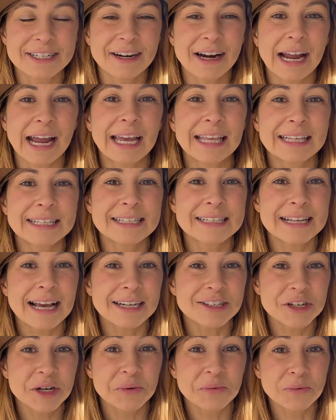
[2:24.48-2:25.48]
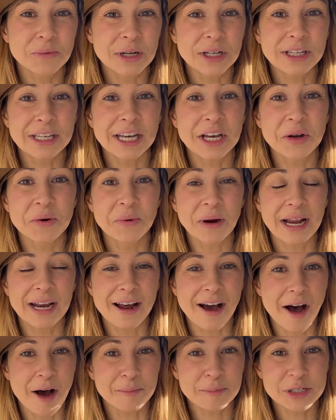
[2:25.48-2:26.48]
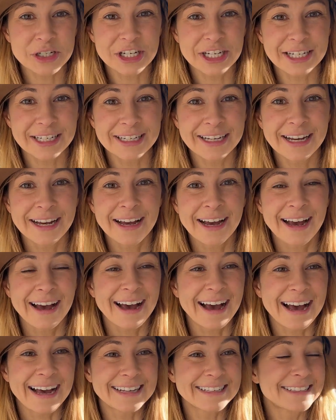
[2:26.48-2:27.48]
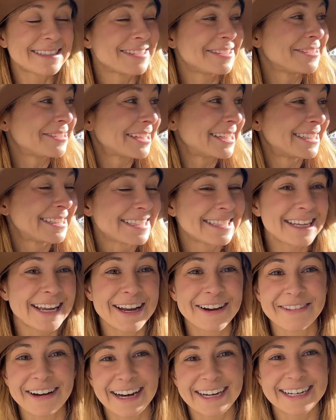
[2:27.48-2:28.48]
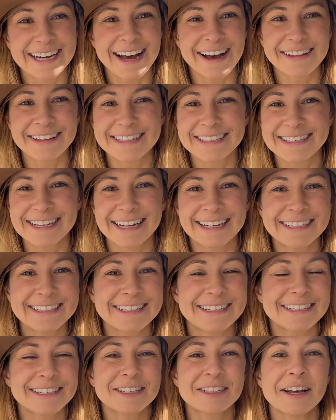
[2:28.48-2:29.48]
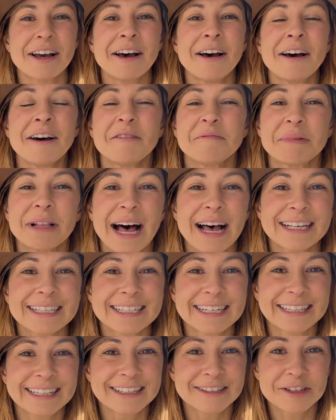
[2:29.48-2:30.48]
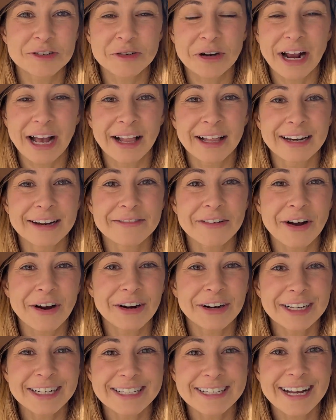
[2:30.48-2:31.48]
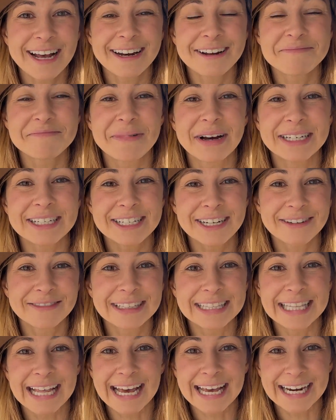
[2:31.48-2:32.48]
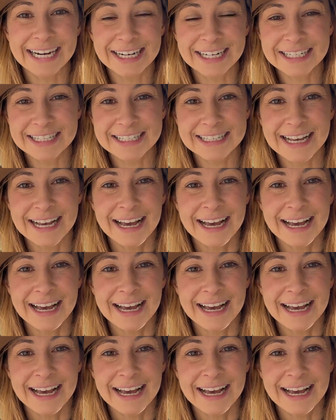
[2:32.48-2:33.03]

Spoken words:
hike, this is actually a really great option. As you can see right now, the sun is just blasting this trail, and I've already shed a bunch of layers.